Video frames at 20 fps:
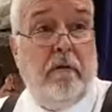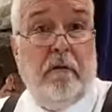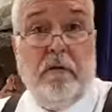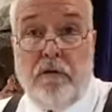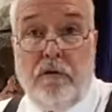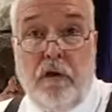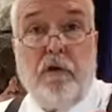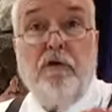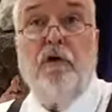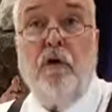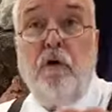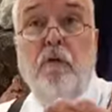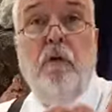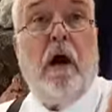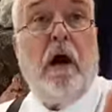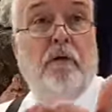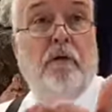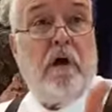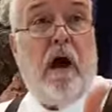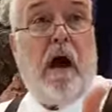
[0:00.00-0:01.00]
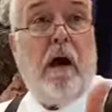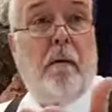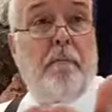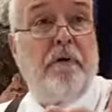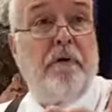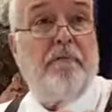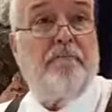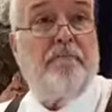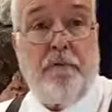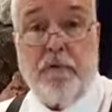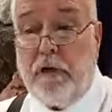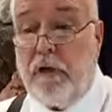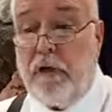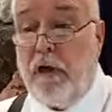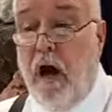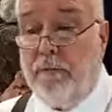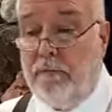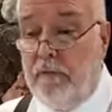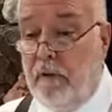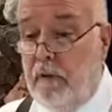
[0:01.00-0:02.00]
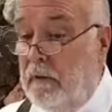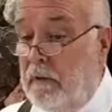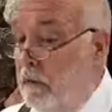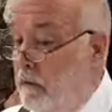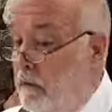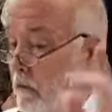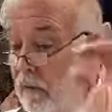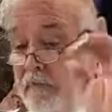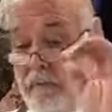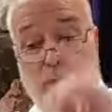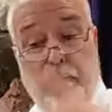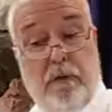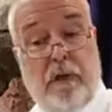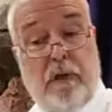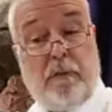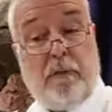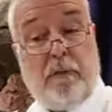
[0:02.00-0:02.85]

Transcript: to do a job for God. You know,